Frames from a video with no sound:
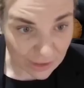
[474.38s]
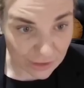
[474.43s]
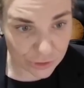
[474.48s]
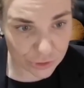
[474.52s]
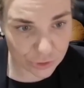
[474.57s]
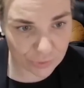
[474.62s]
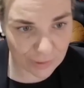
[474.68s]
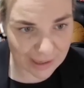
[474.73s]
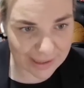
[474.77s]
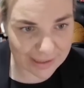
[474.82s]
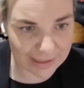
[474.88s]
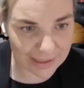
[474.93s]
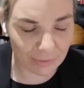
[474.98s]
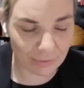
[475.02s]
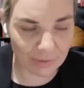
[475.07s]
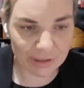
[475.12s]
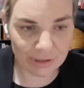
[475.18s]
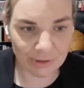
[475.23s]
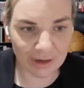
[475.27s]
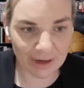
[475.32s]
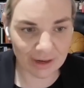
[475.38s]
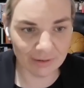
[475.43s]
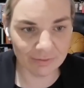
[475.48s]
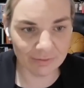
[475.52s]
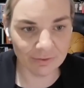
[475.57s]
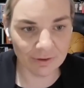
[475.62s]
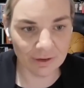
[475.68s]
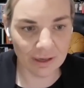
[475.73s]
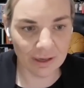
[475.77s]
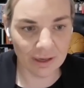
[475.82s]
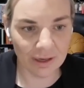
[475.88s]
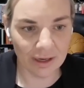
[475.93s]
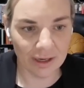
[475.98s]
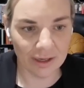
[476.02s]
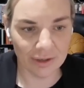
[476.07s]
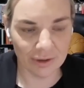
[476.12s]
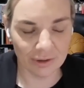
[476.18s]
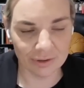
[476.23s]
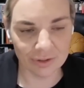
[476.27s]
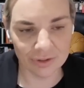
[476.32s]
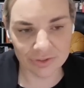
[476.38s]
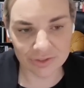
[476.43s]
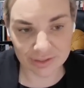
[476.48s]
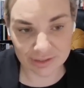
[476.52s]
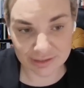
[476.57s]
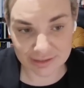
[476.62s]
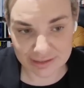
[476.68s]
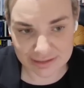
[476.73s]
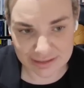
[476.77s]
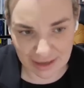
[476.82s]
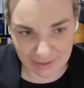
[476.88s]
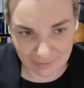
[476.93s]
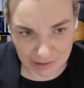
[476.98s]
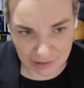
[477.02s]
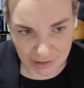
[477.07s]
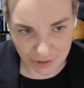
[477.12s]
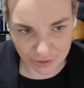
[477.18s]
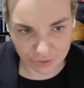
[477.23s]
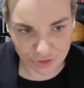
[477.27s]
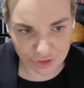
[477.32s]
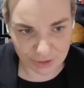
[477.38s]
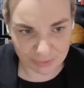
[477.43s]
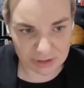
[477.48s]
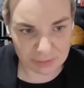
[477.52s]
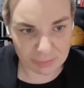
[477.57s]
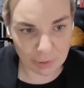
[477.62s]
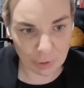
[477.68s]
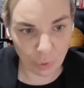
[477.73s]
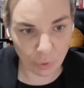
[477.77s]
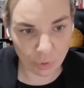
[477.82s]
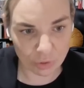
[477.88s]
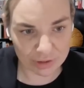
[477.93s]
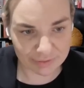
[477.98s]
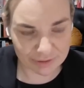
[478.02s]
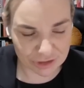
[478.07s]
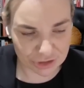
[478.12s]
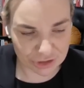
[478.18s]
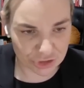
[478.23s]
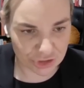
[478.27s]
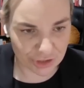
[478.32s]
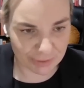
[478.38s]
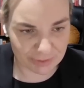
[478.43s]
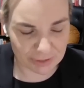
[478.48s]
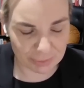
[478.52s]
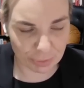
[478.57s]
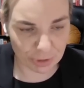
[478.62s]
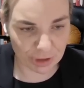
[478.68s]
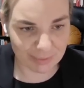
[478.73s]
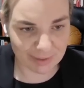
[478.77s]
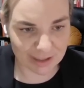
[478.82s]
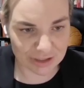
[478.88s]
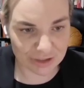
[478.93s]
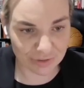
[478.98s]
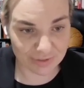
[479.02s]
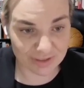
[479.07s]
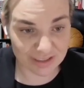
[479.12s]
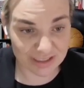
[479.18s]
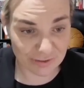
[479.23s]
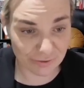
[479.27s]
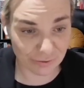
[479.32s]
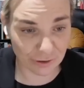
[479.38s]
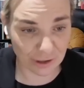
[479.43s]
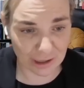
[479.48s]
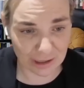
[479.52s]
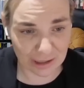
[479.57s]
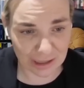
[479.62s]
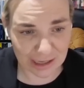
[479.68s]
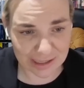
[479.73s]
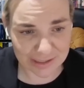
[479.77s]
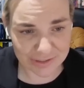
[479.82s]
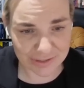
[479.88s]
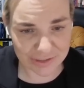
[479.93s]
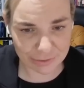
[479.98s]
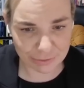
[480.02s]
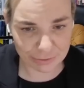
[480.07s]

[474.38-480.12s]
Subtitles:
training, when you have, New Zealand doesn't have a lot of ships, but all of its ships are pretty much of different classes,